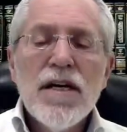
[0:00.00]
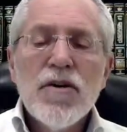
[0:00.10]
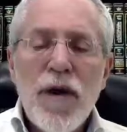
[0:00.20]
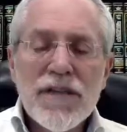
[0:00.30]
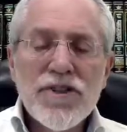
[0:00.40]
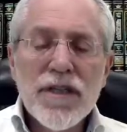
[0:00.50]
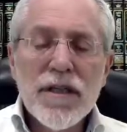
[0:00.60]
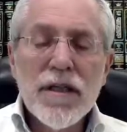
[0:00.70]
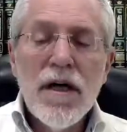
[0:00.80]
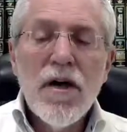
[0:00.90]
Question,
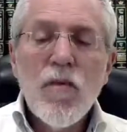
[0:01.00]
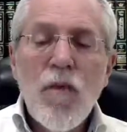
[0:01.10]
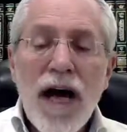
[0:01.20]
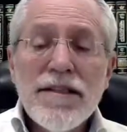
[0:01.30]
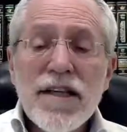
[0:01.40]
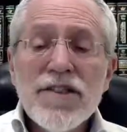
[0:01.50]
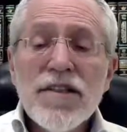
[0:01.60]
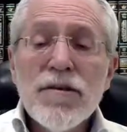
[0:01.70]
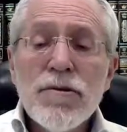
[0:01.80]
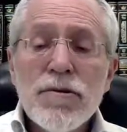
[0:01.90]
why doesn't
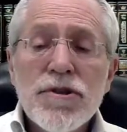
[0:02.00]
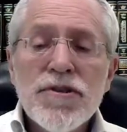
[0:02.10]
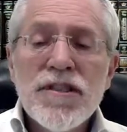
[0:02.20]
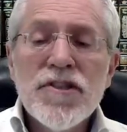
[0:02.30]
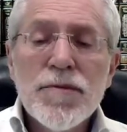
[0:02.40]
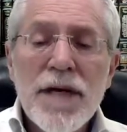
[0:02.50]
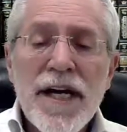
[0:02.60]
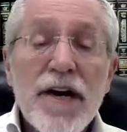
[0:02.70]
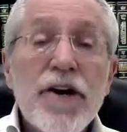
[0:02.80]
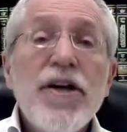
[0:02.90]
the loser's
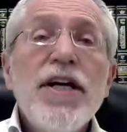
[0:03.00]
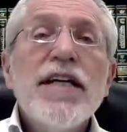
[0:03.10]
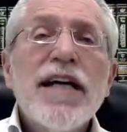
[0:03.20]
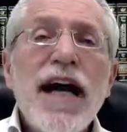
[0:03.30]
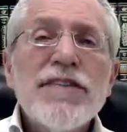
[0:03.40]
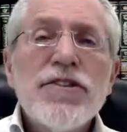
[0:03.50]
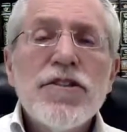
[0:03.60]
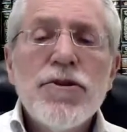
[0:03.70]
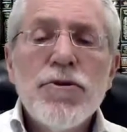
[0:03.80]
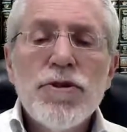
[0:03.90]
despair
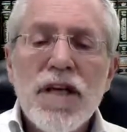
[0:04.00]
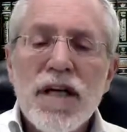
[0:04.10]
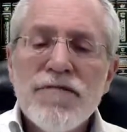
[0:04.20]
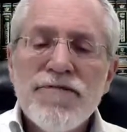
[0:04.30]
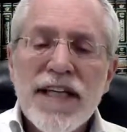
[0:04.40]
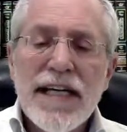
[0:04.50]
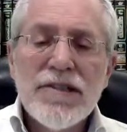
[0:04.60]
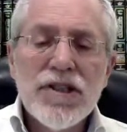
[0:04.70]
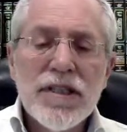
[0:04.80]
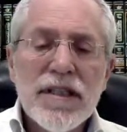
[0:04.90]
constitute
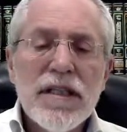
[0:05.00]
nullification?